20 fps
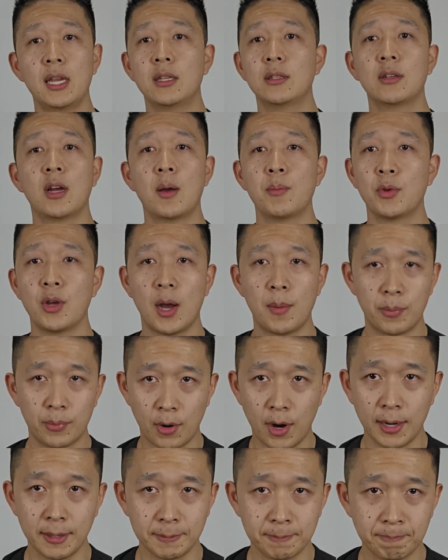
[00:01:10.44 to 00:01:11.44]
anytime you're
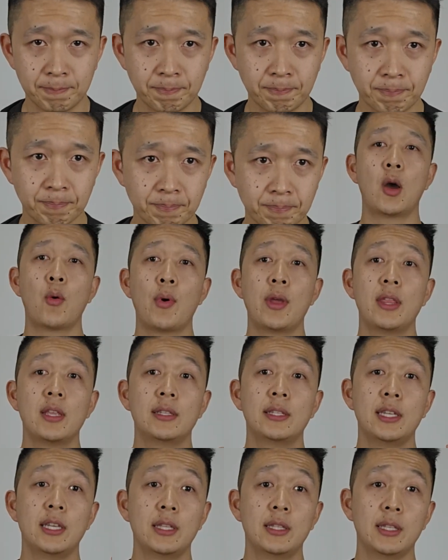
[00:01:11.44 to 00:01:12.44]
upright. Now, when
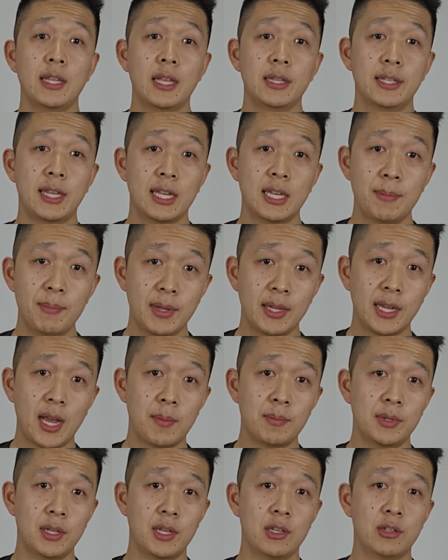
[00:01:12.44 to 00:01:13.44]
this tendon
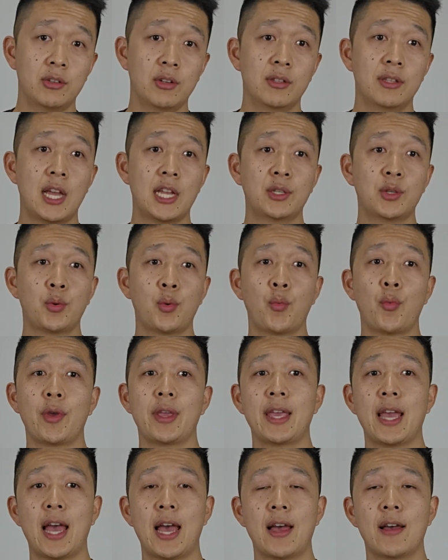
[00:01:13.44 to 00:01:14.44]
becomes injured, that's when
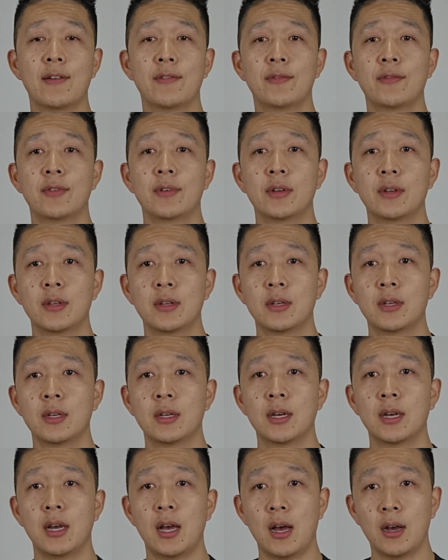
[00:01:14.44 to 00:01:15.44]
we have
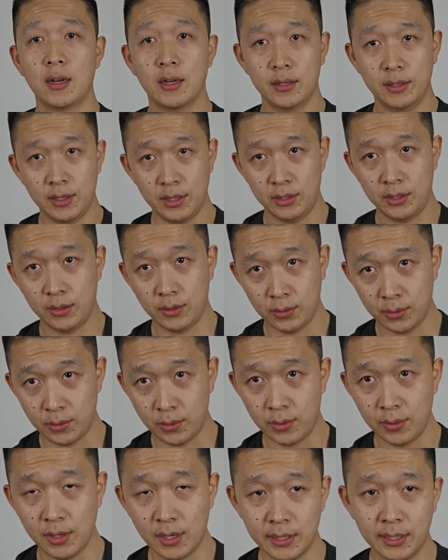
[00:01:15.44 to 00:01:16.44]
our condition
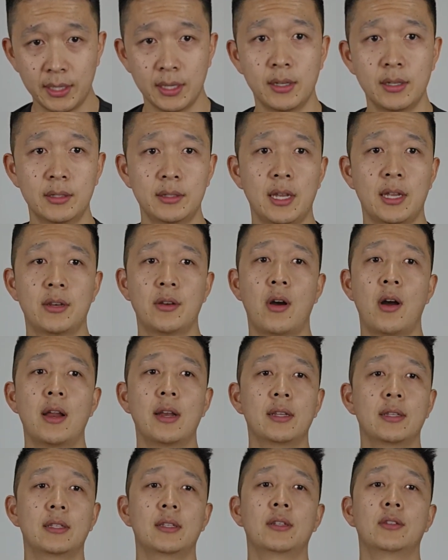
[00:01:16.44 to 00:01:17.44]
called Achilles
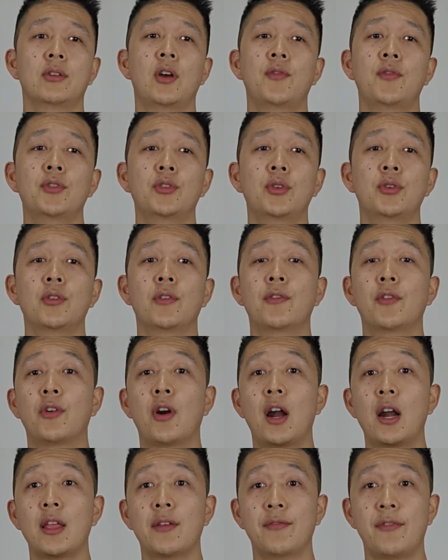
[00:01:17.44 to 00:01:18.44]
tendonitis. And it's often due to a
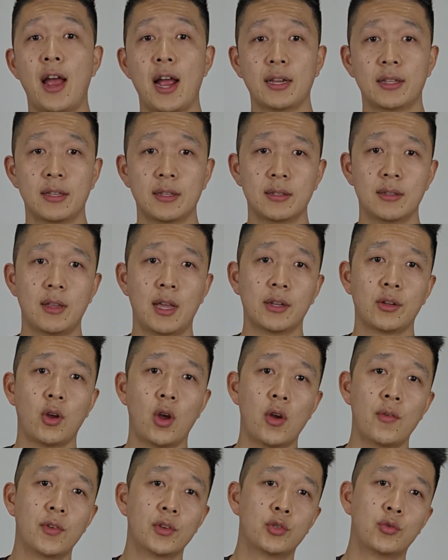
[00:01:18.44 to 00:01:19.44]
variety of factors like
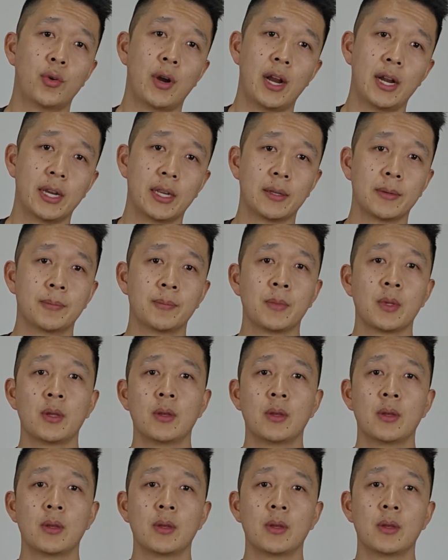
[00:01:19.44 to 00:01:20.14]
overtraining,